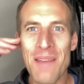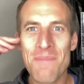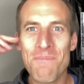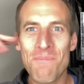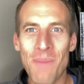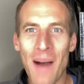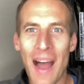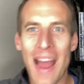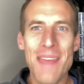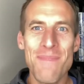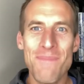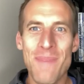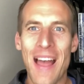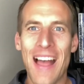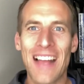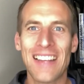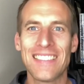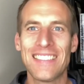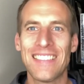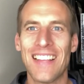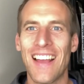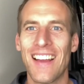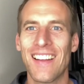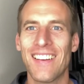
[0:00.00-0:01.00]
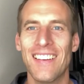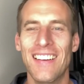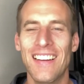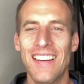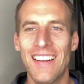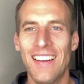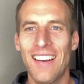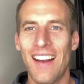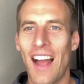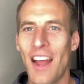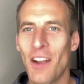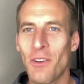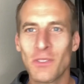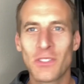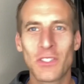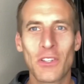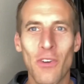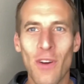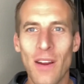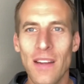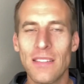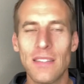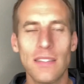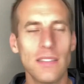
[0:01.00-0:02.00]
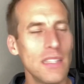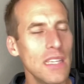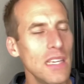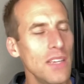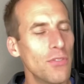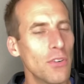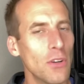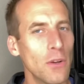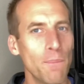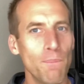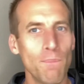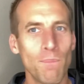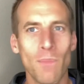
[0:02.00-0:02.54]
bypass that i know it's crazy it's evil